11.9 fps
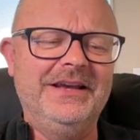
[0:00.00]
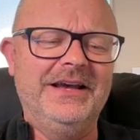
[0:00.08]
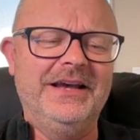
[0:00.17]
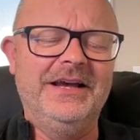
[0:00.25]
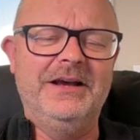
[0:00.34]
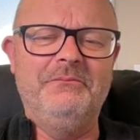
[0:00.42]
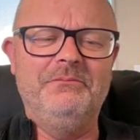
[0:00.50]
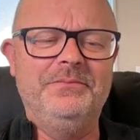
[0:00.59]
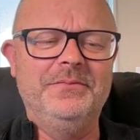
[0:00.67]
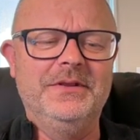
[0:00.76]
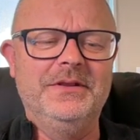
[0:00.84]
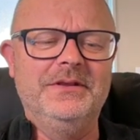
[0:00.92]

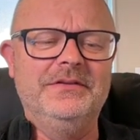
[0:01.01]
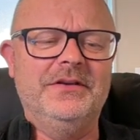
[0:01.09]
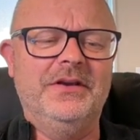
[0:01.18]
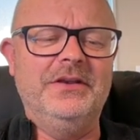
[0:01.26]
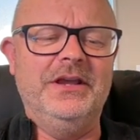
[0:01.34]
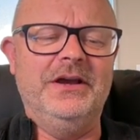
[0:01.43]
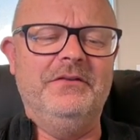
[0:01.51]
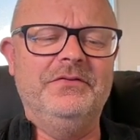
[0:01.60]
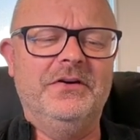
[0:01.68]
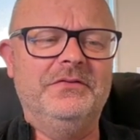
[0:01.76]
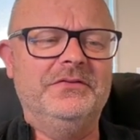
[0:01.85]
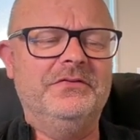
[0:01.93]

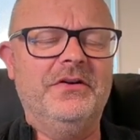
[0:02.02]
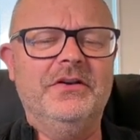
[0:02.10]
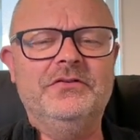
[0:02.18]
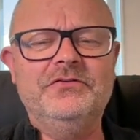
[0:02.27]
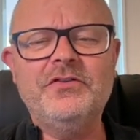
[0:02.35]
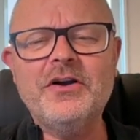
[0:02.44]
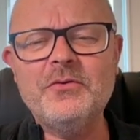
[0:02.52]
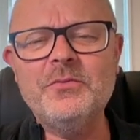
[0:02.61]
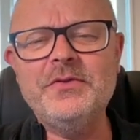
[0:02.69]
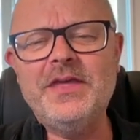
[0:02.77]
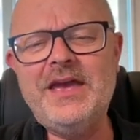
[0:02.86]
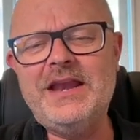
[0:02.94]
I've struggled
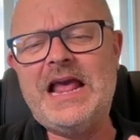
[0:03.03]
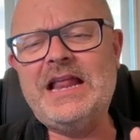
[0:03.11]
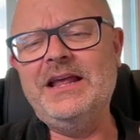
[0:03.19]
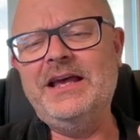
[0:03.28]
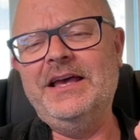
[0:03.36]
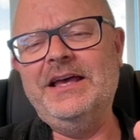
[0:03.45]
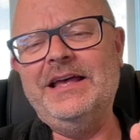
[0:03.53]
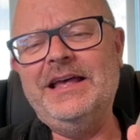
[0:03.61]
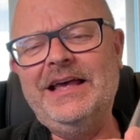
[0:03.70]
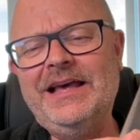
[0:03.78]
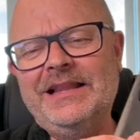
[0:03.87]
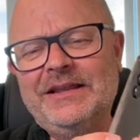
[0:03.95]
with that
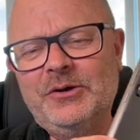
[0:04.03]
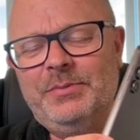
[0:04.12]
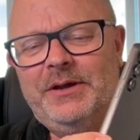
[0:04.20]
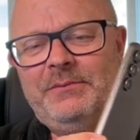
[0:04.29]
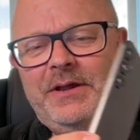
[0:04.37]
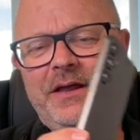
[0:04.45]
a little bit,